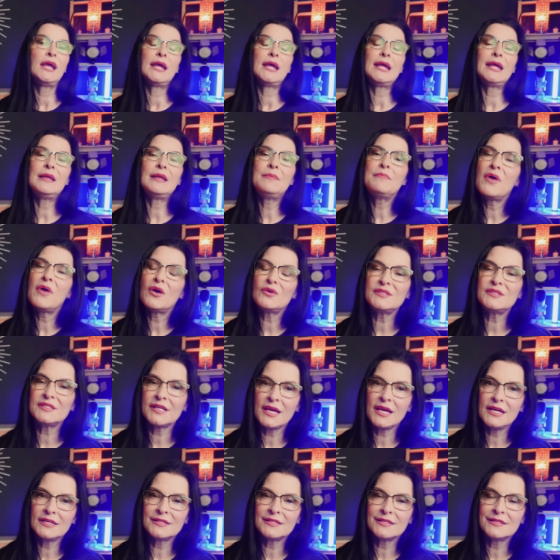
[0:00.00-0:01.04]
In most
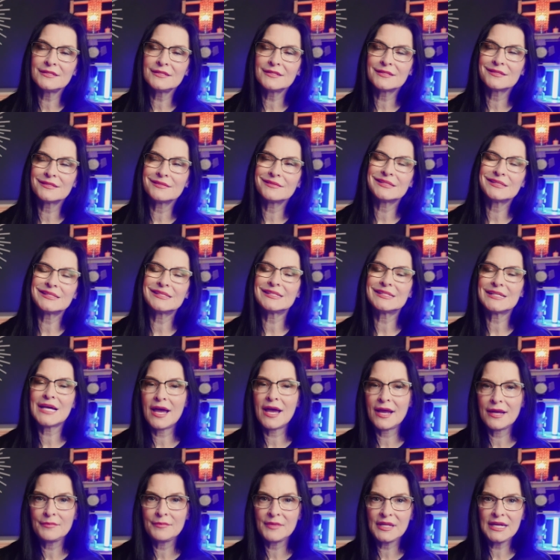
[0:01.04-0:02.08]
cases,
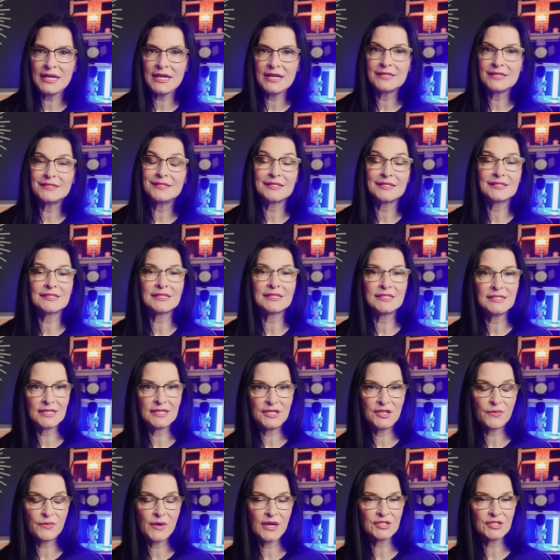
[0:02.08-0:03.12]
timely
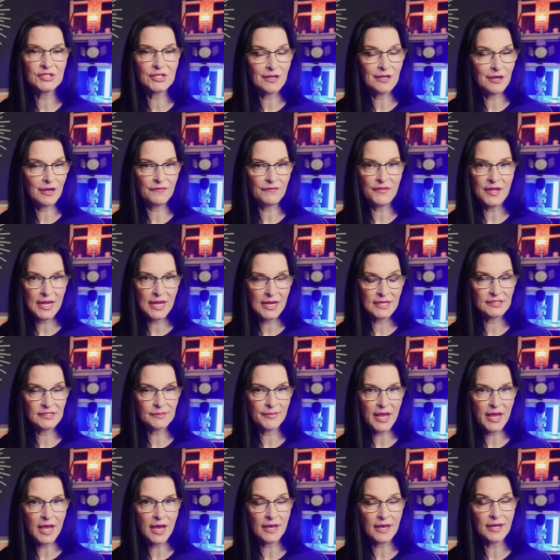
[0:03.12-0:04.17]
discontinuation of the
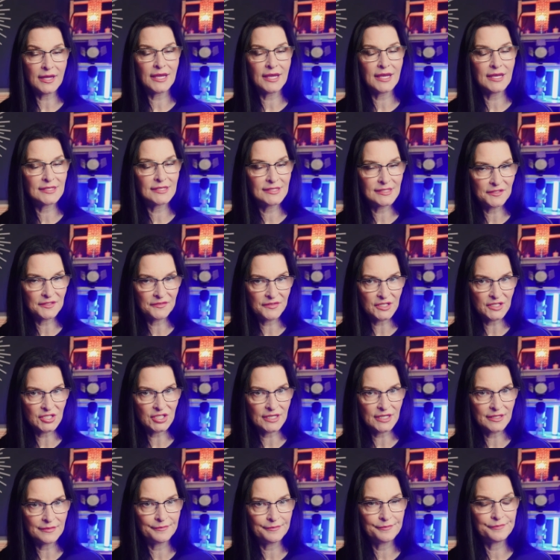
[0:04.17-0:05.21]
antibiotic is sufficient.